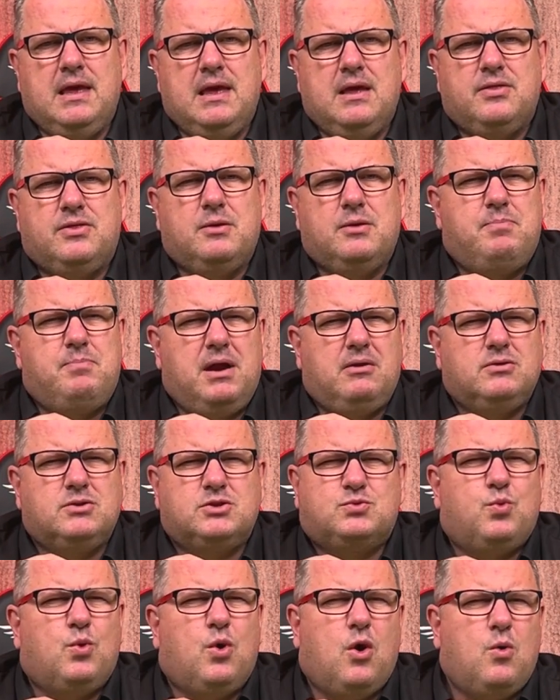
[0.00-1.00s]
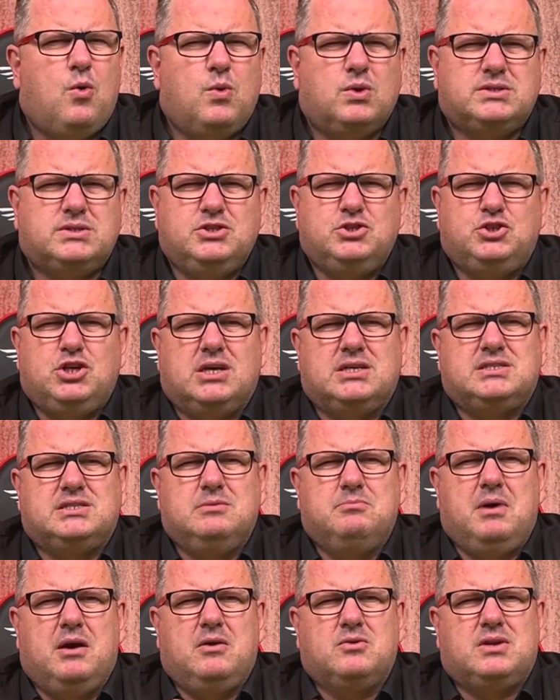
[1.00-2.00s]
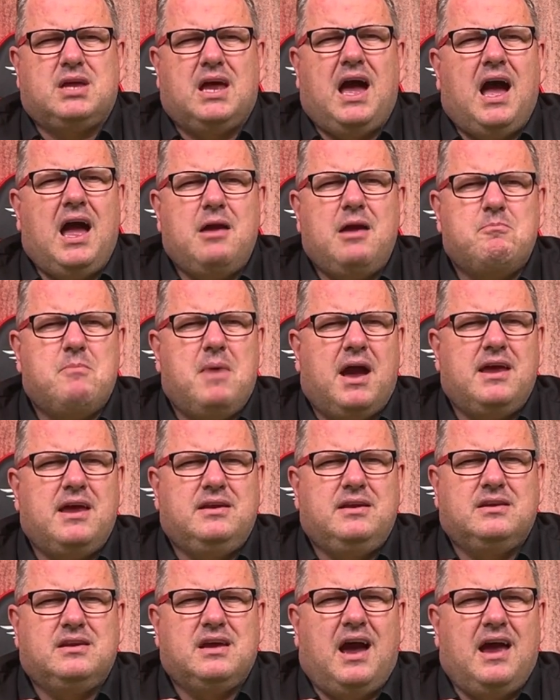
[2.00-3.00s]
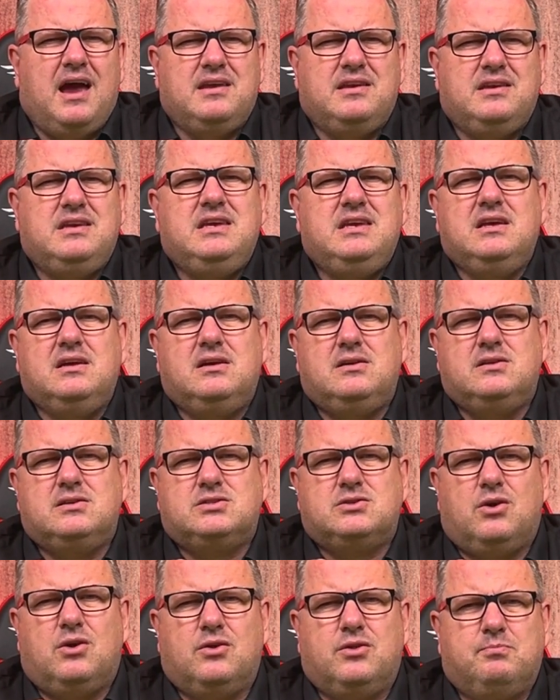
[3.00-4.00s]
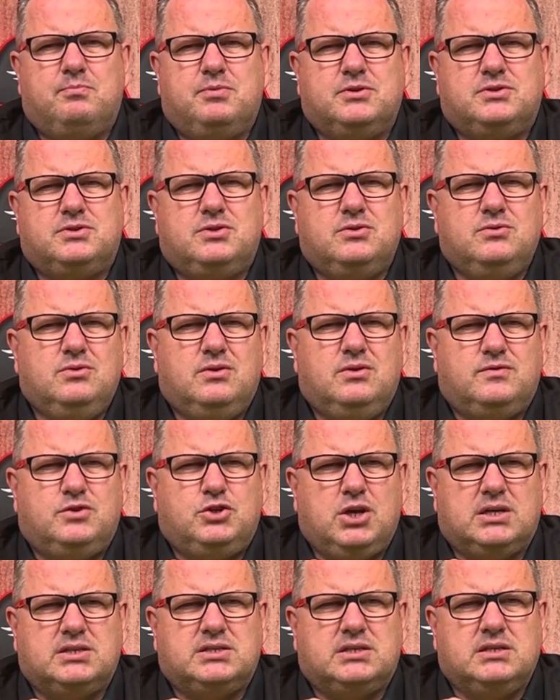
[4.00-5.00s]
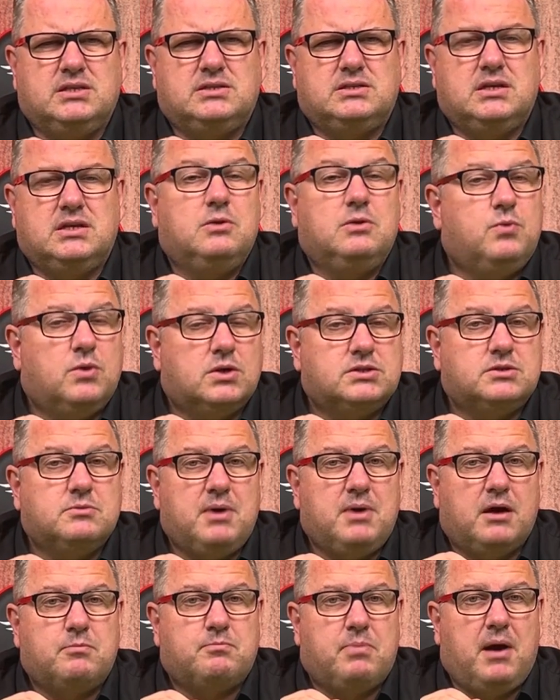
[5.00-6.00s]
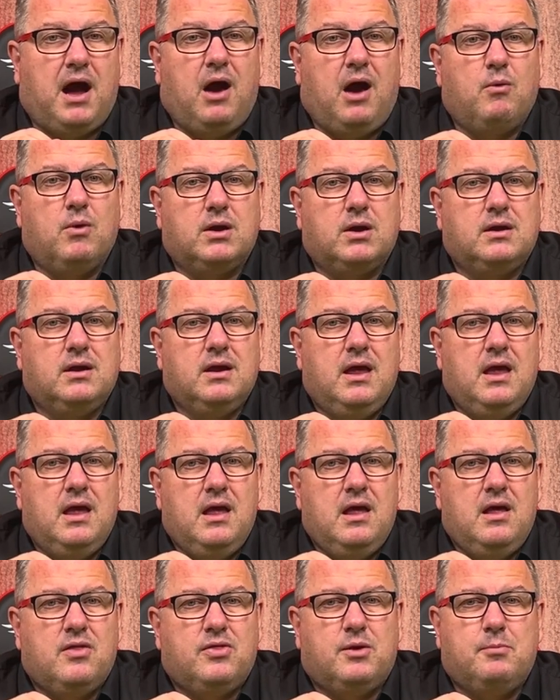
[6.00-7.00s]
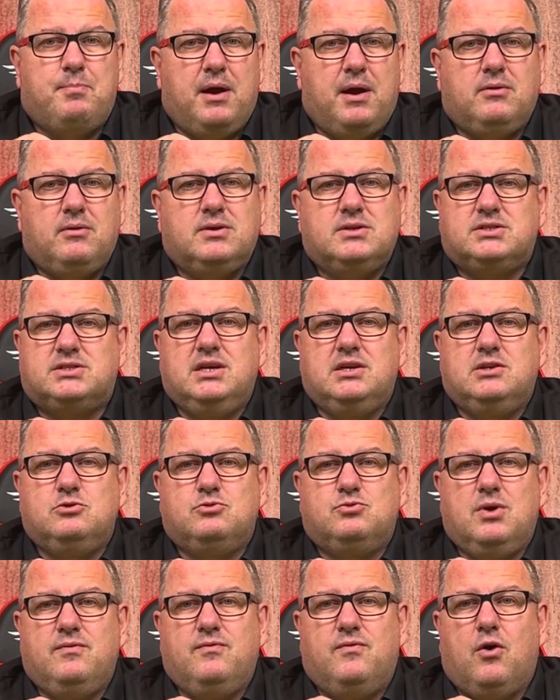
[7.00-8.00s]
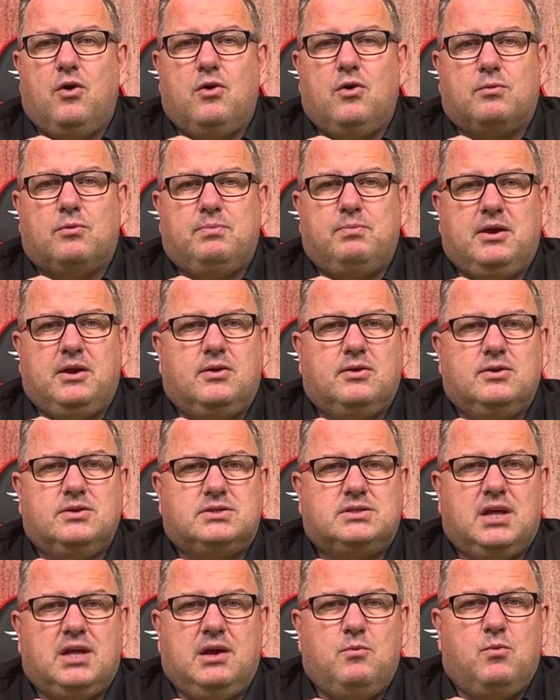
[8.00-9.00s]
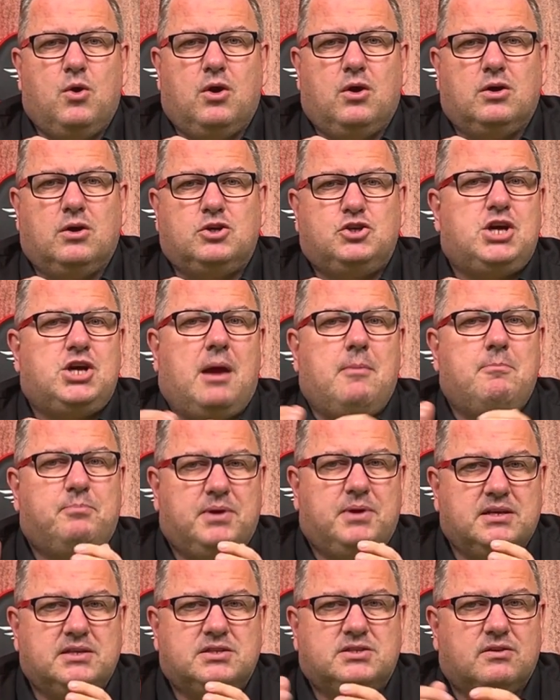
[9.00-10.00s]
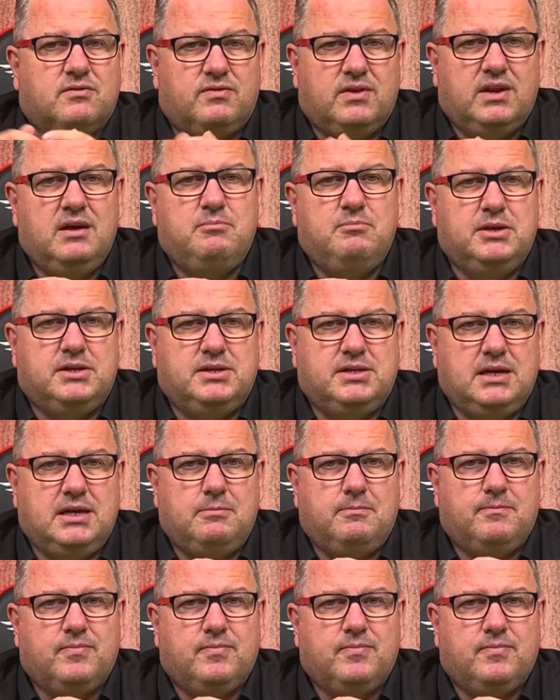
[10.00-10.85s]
The Barons' War wasn't just about high-minded ideals or the pursuit of justice. It was about power. The barons didn't revolt because they were champions of liberty.